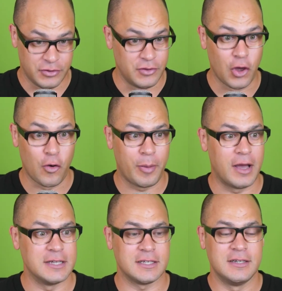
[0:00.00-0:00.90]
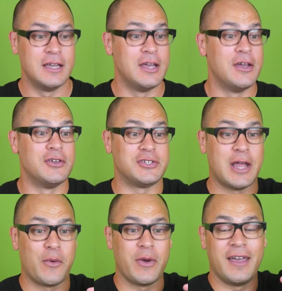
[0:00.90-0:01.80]
No replies. So
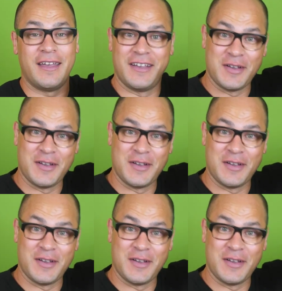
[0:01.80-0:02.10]
now we're